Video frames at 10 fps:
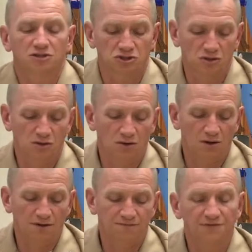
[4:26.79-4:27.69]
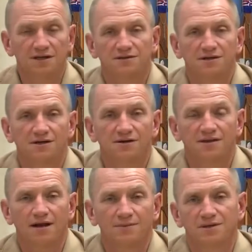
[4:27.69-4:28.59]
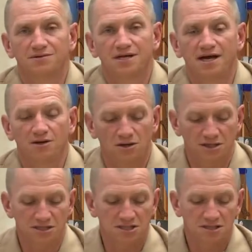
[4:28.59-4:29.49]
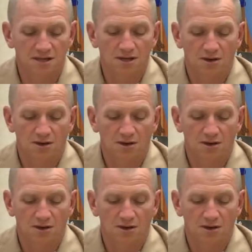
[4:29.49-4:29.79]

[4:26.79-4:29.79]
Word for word: So on Fleet Theater, that'll be on 9 August.